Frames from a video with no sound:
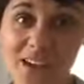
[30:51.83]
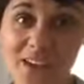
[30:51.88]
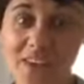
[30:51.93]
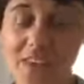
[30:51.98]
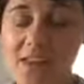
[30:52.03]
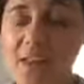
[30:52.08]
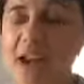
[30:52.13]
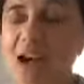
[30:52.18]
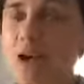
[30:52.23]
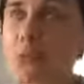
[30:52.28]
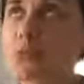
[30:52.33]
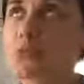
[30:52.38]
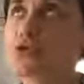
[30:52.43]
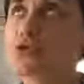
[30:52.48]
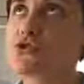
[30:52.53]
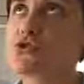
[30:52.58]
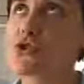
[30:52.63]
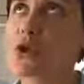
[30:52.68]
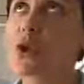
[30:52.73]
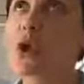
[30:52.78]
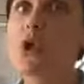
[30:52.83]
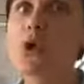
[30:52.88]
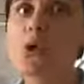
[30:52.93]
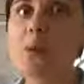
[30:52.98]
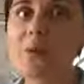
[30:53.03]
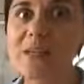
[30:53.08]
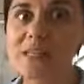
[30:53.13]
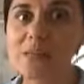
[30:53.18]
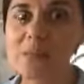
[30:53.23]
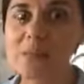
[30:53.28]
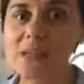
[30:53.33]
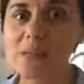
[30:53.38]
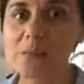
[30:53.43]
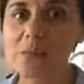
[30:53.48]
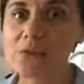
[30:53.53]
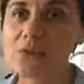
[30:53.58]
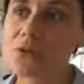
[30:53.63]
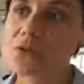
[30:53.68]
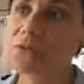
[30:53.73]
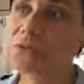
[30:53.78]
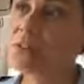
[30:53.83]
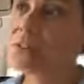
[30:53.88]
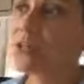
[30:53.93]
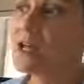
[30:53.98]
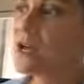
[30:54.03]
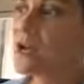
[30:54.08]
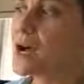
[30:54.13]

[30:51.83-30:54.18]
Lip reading: and they help so many people